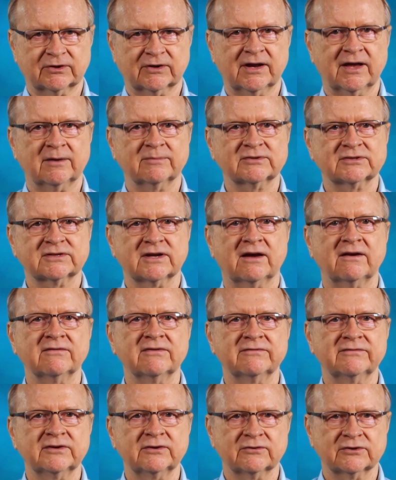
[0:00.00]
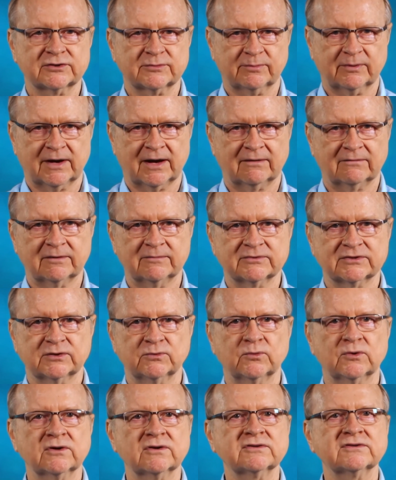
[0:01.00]
or helps solve the viewer's problems
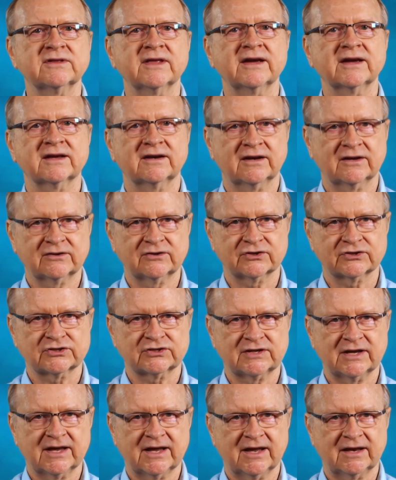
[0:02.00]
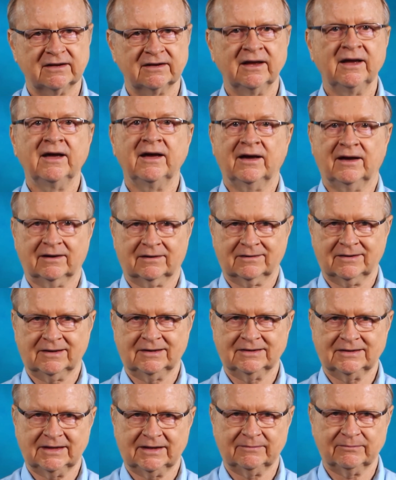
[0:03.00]
in words they can understand, a
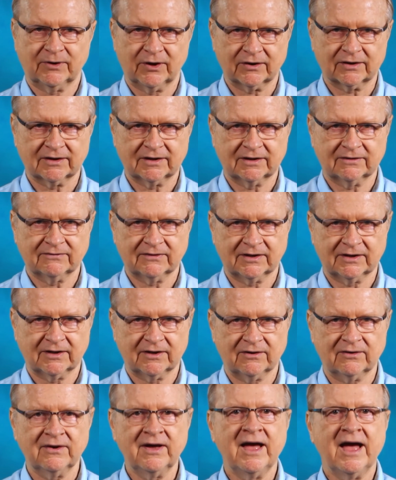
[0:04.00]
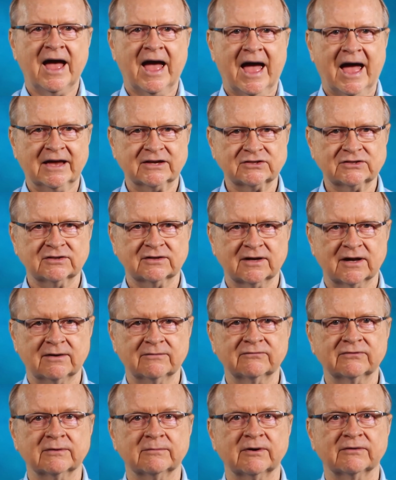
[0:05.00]
content marketing video, has to
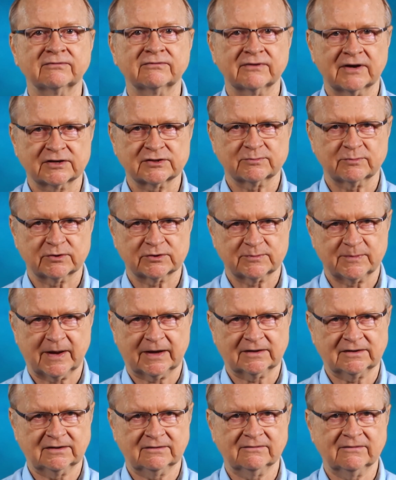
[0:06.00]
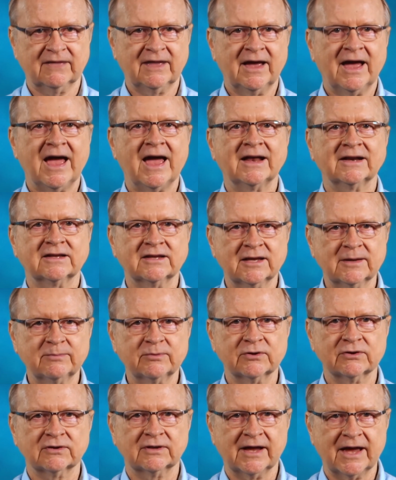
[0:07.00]
come from a fresh perspective, and keep
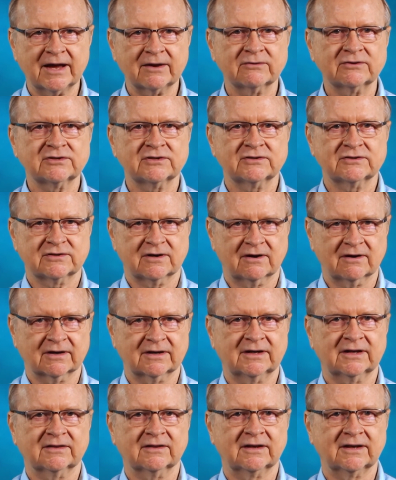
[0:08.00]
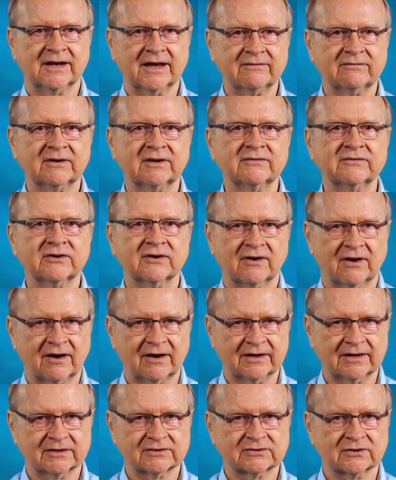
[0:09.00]
your language and jargon at the level of your
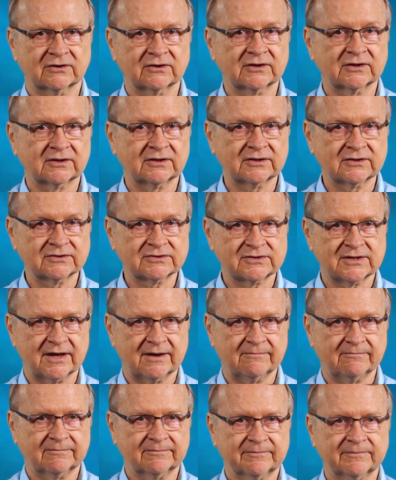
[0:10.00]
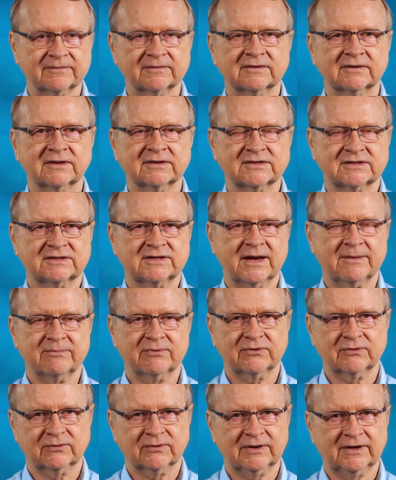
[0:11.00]
audience or you'll lose them. Step
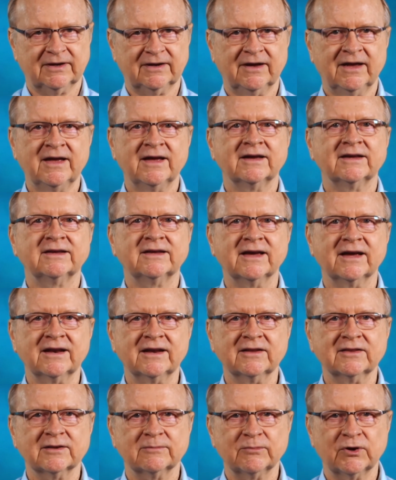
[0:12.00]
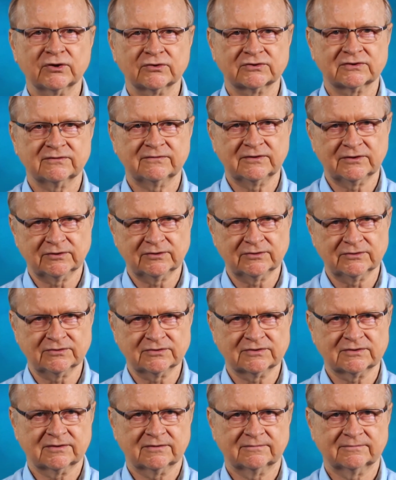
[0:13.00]
3. Getting the most
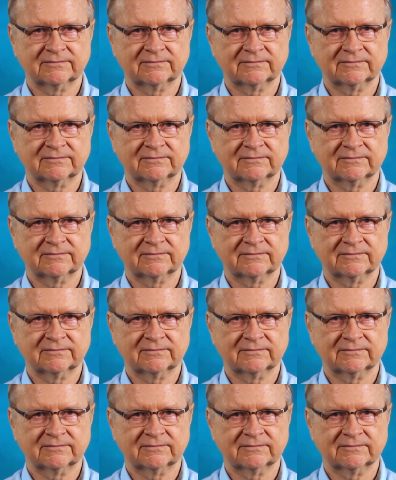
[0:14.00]
views.